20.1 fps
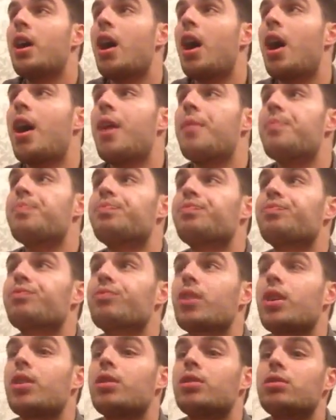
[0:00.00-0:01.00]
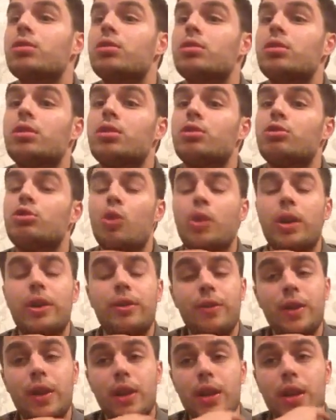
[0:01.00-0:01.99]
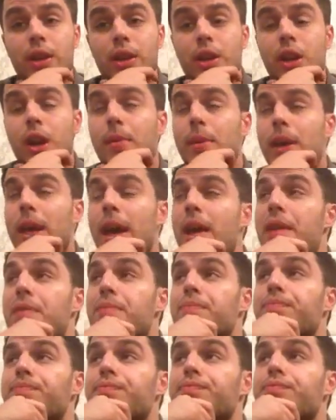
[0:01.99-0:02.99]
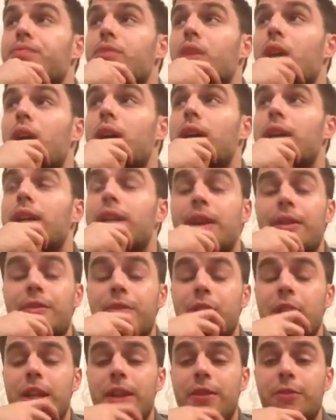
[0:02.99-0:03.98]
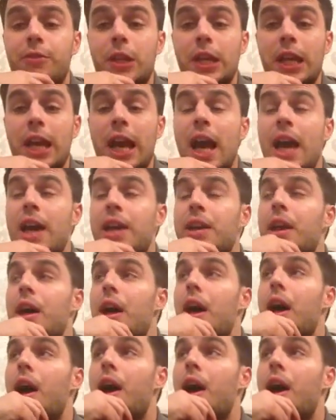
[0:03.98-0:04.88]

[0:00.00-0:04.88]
Rocky Fielding can come again. He definitely can.